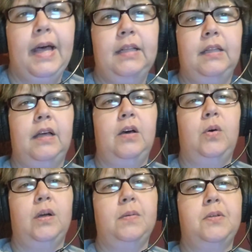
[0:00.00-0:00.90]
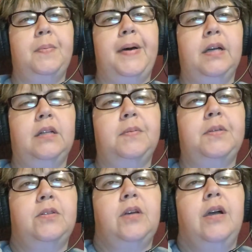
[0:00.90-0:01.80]
Hello, welcome to Apocalypse
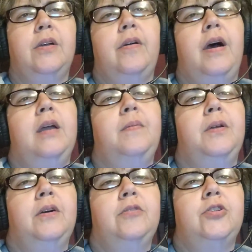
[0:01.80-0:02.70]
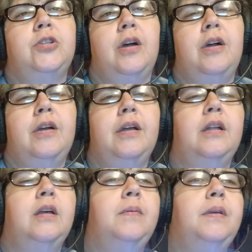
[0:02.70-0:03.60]
Otaku. I am your host, Shar, and
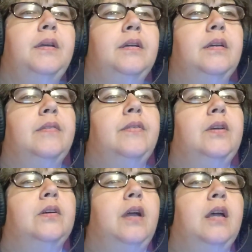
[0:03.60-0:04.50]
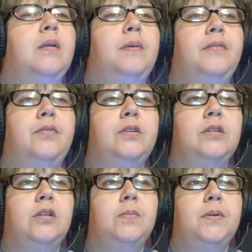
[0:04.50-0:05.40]
I am here to give you your anime voice
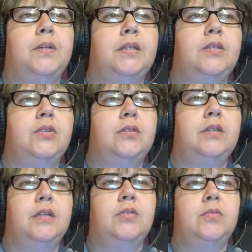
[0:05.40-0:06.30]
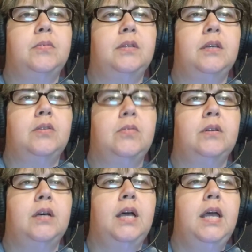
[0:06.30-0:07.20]
actor birthdays, your adult swim
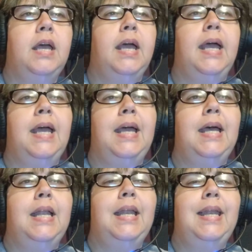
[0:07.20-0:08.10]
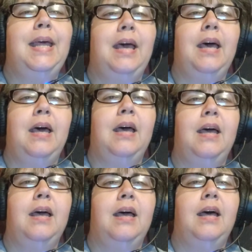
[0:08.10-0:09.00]
schedule, and
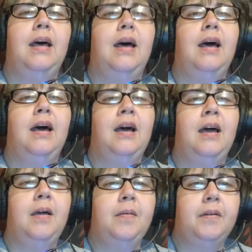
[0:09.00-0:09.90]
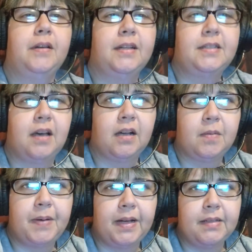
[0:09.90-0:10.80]
I'm going to talk
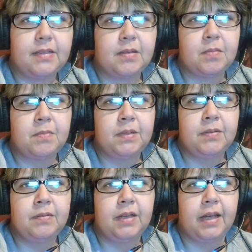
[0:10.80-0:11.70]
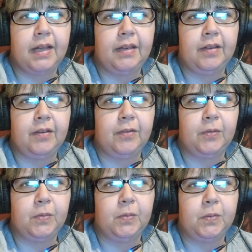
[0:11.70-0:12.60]
about some Moon Knight
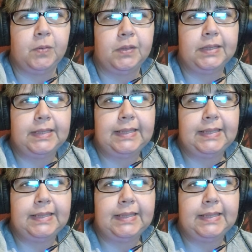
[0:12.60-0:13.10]
news.